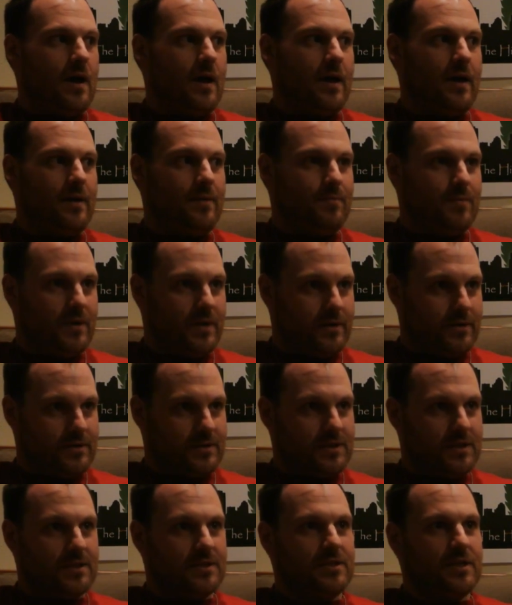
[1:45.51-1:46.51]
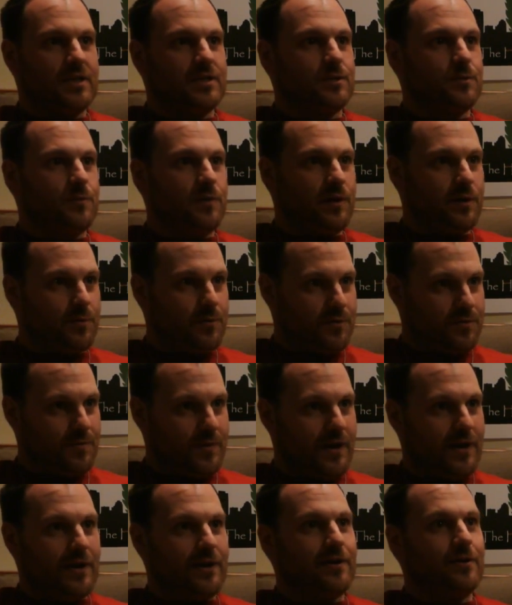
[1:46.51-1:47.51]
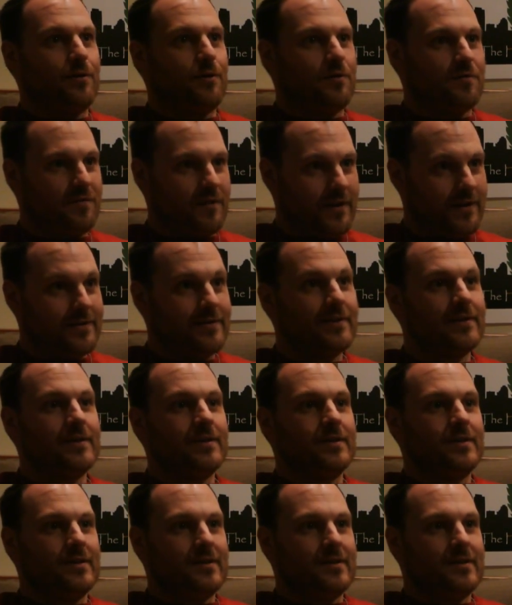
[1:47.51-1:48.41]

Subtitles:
I'm here 6 days a week with my girlfriend.